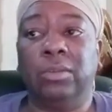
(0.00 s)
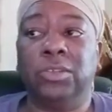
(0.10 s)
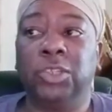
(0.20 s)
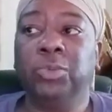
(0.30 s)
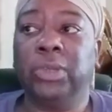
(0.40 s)

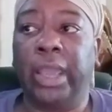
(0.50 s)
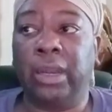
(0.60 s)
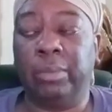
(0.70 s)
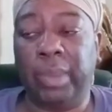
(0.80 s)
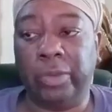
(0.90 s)
she was
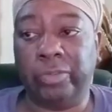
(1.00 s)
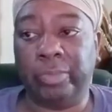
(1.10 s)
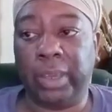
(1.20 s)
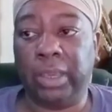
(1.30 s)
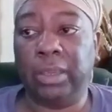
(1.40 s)
laying in bed with
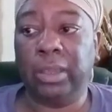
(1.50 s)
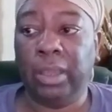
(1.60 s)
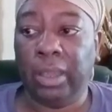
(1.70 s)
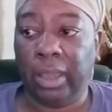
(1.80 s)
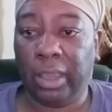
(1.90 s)
me.
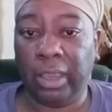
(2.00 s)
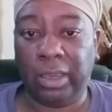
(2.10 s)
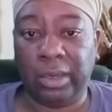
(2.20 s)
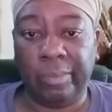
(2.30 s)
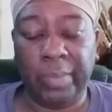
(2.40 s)

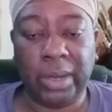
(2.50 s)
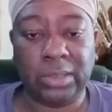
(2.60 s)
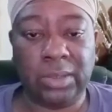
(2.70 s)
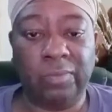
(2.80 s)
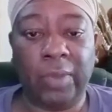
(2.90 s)
And the
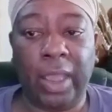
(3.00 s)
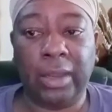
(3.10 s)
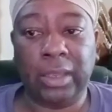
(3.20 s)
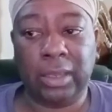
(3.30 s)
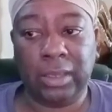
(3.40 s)
medicine
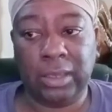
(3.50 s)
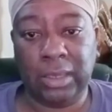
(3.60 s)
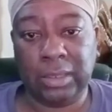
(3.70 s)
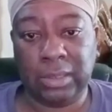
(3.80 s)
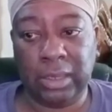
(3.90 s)
finally
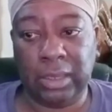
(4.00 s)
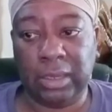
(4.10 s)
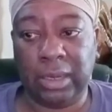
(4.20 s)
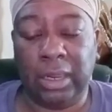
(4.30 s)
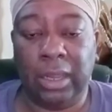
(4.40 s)
kicked
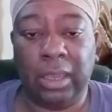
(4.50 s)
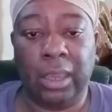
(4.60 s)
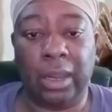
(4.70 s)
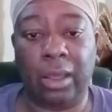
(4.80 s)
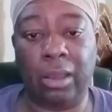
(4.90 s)
in and it
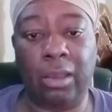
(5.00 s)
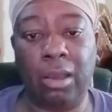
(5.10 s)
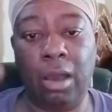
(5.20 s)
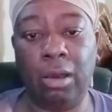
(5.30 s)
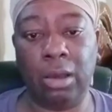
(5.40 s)
kind of
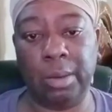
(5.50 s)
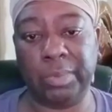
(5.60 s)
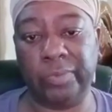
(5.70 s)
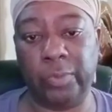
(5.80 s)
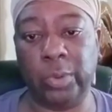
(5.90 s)

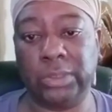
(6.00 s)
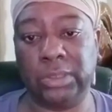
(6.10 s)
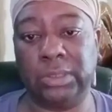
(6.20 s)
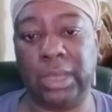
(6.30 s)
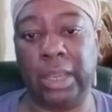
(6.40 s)
calmed the
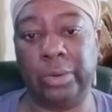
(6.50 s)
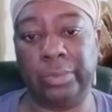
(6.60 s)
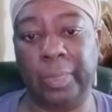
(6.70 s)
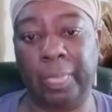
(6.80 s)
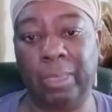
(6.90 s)
voices
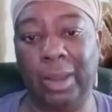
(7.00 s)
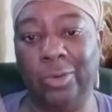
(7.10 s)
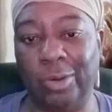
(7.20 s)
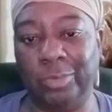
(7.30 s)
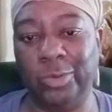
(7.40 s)
down. I
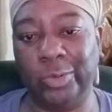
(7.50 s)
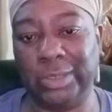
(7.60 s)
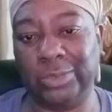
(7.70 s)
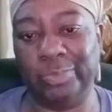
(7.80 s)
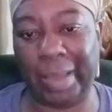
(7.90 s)
know I'm doing
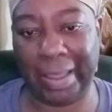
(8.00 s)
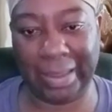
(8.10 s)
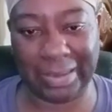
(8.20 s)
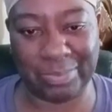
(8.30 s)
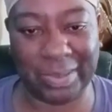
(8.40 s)
this with my
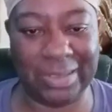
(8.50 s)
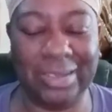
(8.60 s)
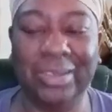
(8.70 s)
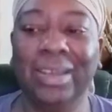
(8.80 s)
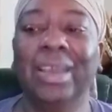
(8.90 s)
hands,
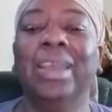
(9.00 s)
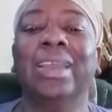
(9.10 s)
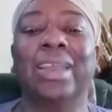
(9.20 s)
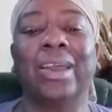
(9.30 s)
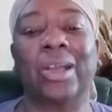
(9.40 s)
but
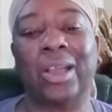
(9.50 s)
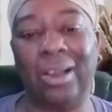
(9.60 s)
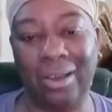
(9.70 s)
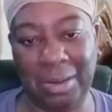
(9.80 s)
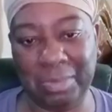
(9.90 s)
it kind of
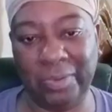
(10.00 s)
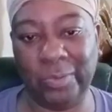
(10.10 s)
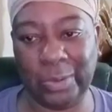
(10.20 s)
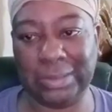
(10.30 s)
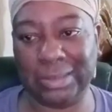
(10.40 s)
calmed the
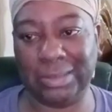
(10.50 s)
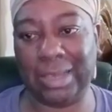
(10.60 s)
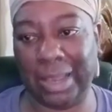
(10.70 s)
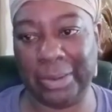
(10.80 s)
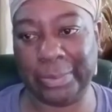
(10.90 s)
voices
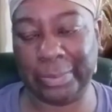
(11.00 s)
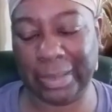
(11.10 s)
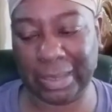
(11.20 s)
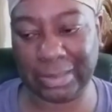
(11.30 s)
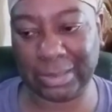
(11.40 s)
down
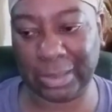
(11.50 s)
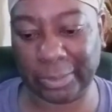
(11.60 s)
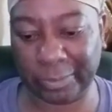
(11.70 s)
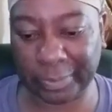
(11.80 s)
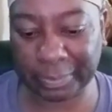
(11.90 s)
and stuff